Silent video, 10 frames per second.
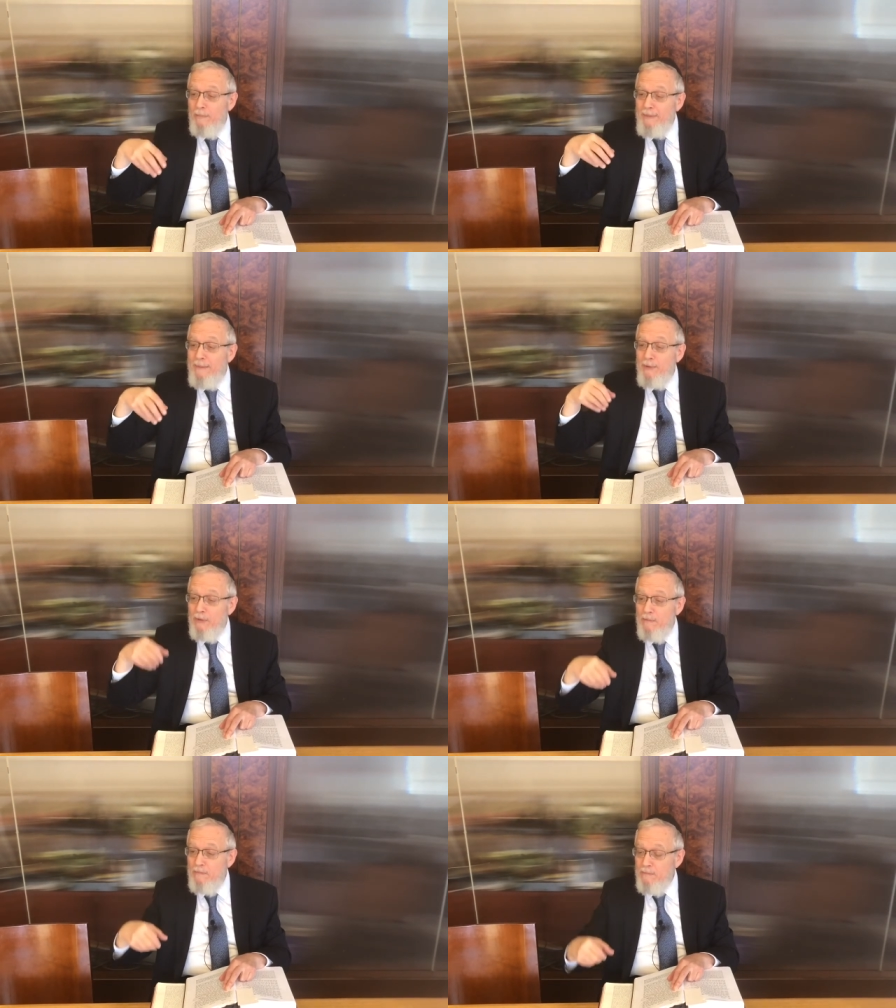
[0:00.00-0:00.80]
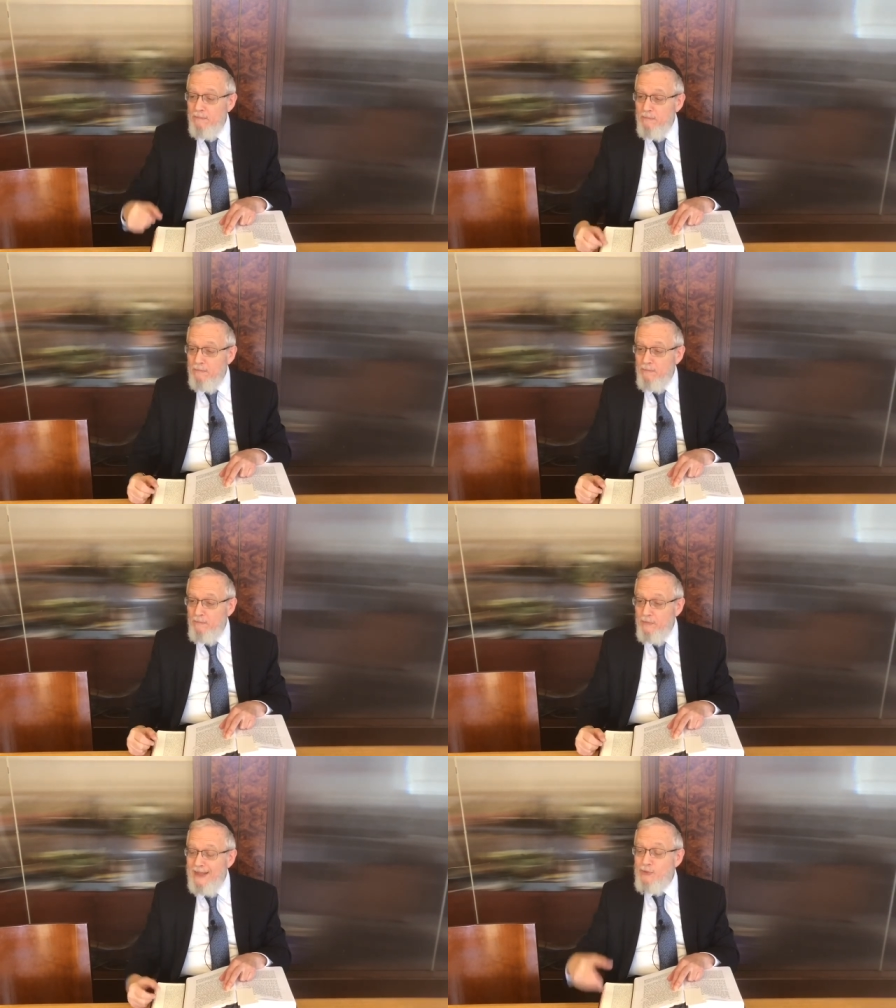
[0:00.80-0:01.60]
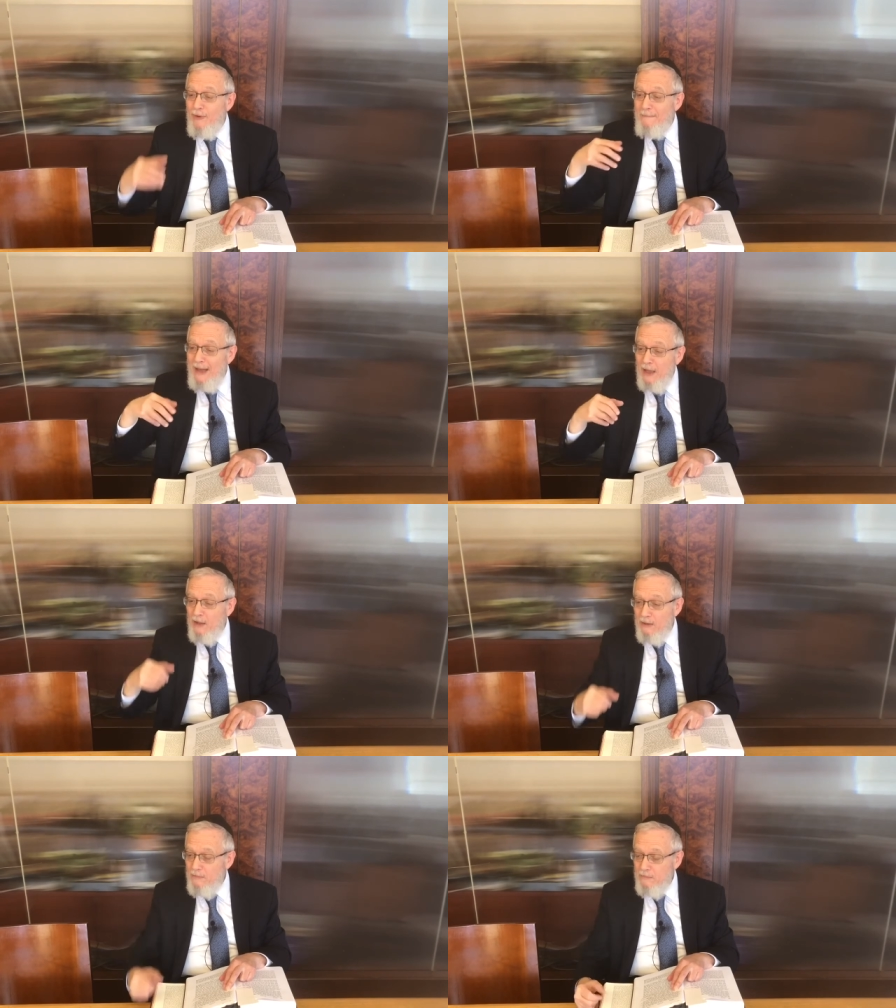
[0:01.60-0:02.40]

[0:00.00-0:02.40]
people. That's Ramach.